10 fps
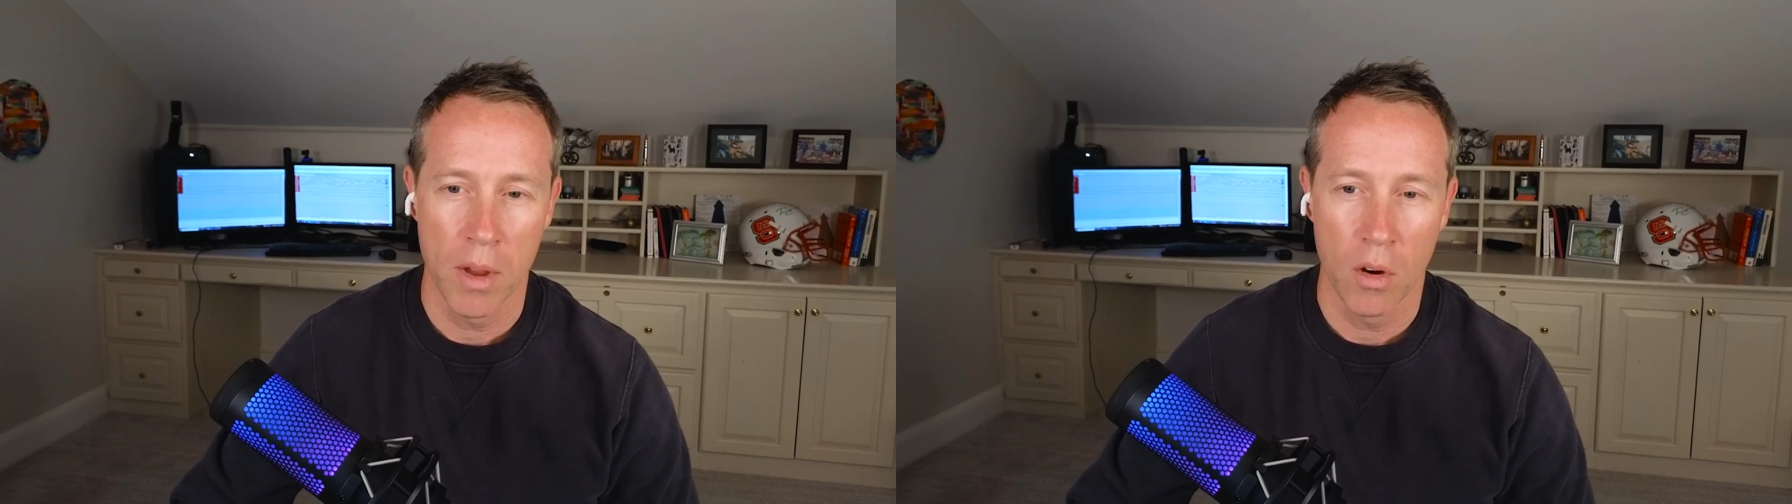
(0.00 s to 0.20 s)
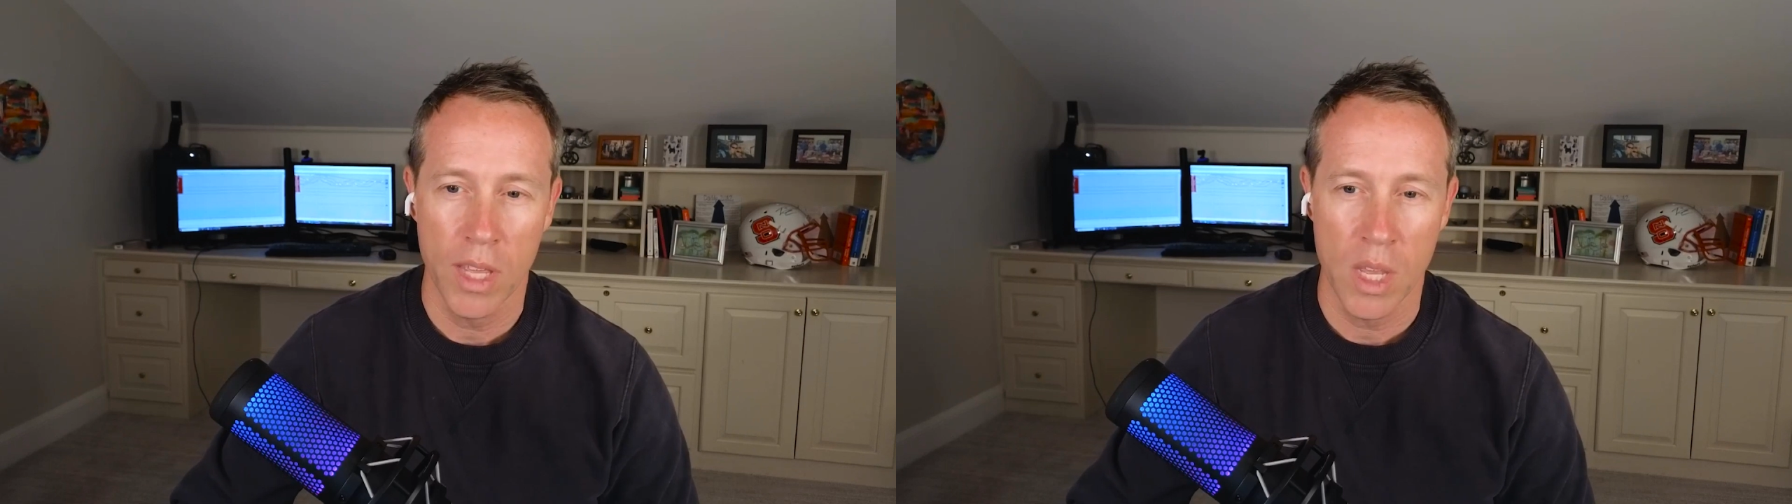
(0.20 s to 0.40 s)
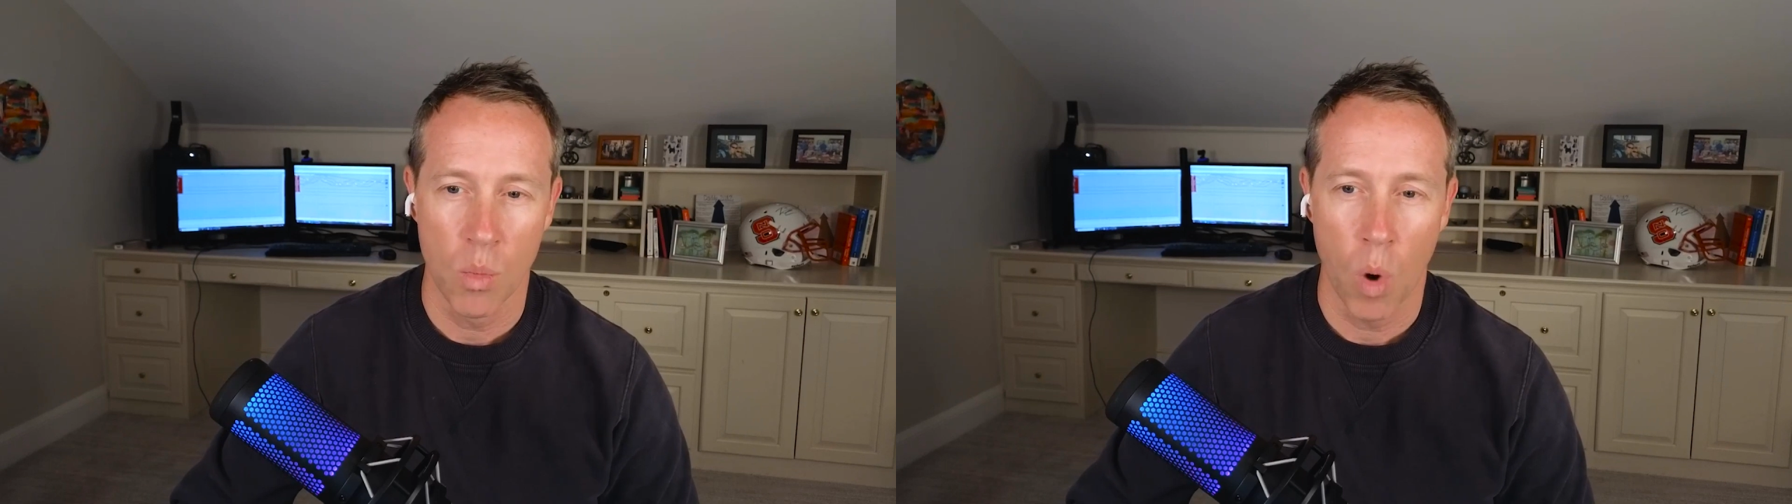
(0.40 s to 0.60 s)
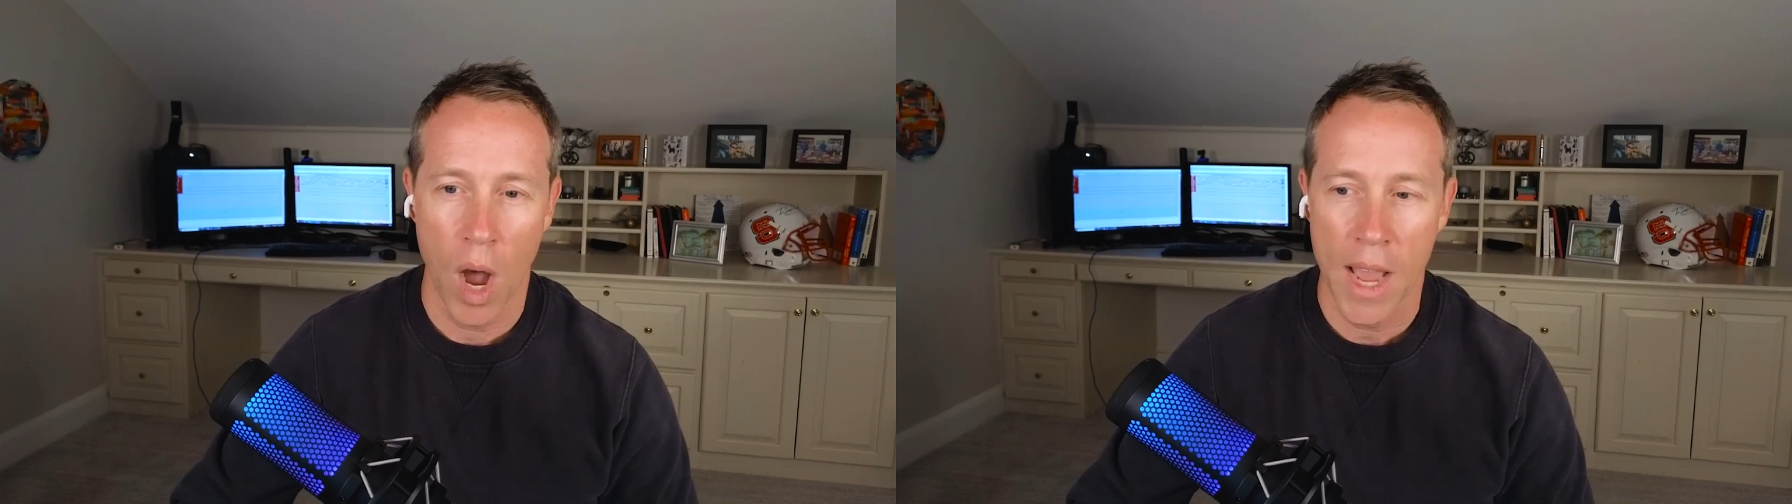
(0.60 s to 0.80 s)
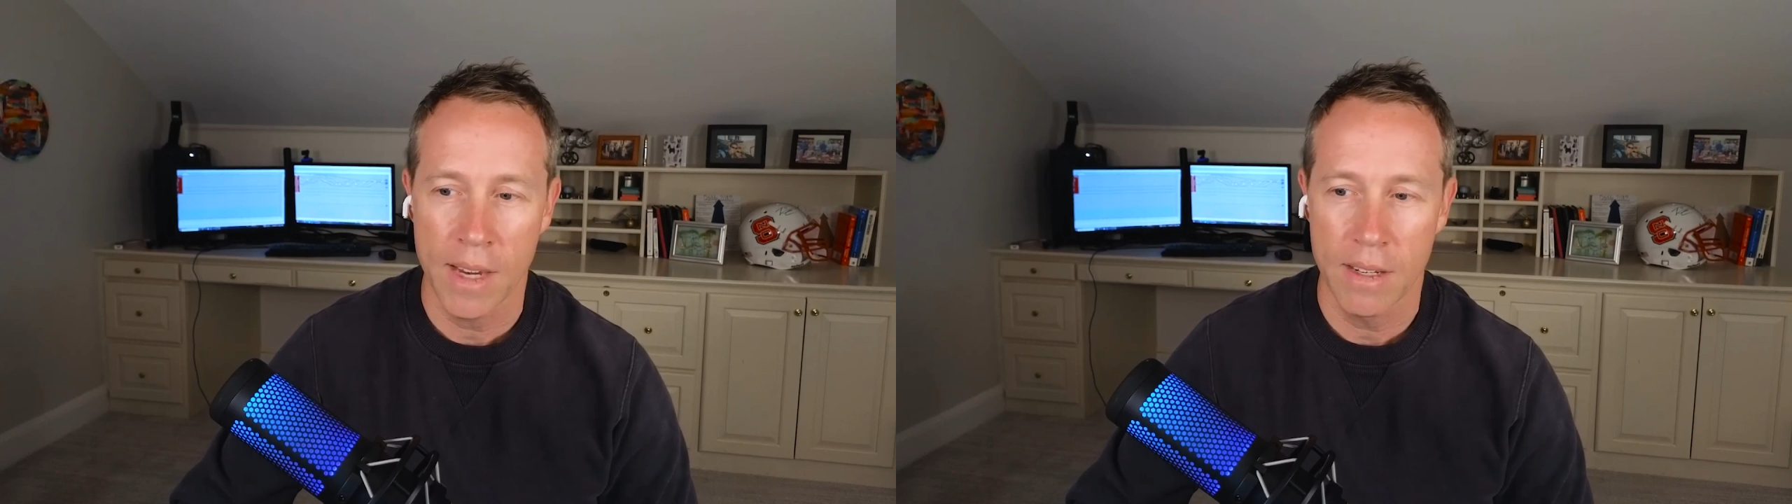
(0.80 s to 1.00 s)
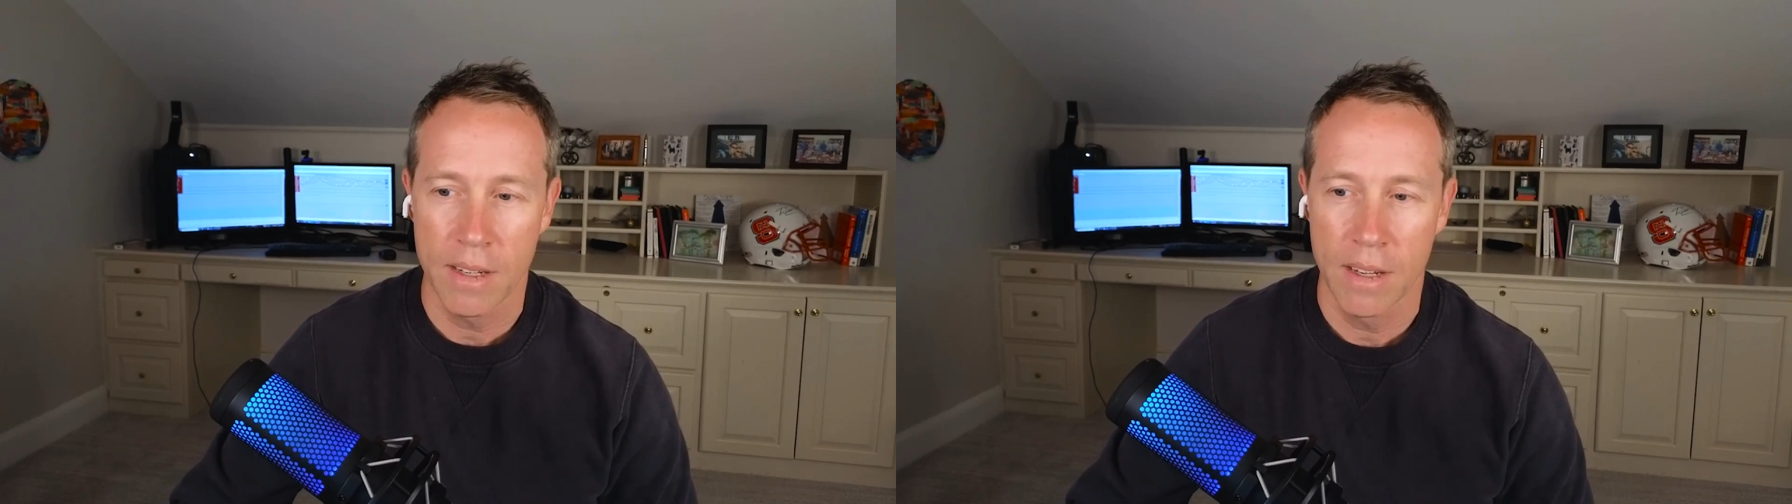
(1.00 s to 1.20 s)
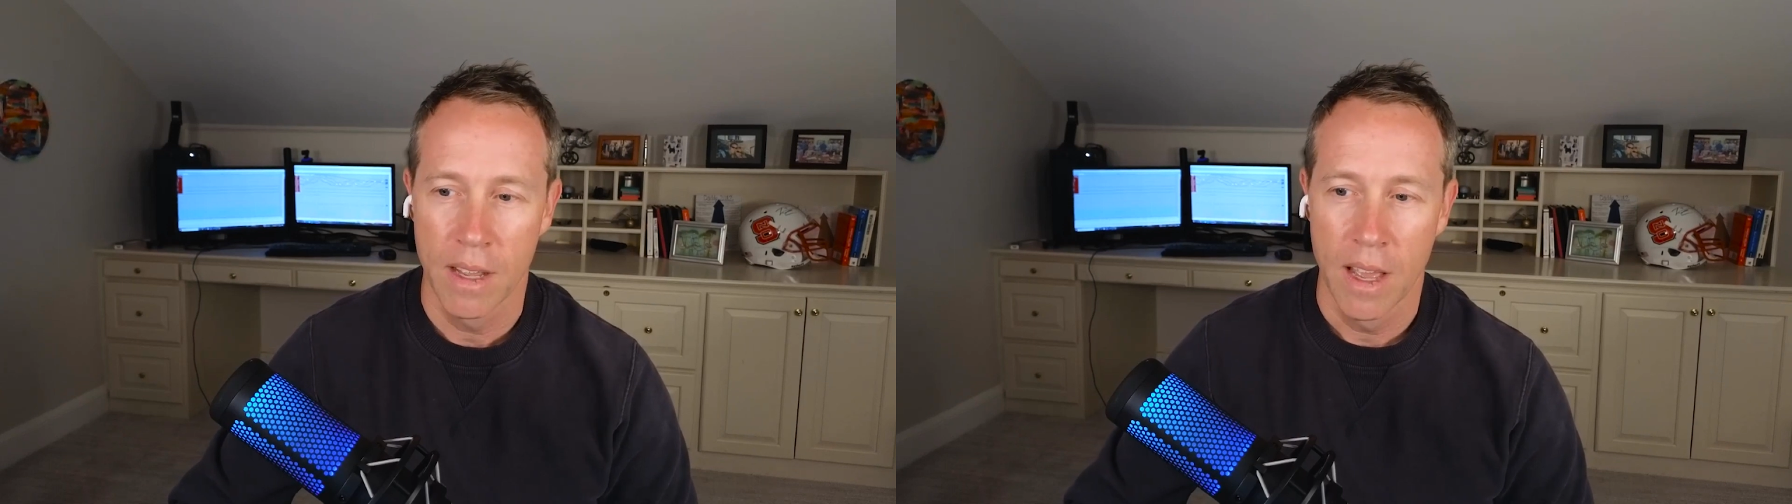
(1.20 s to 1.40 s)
milky white.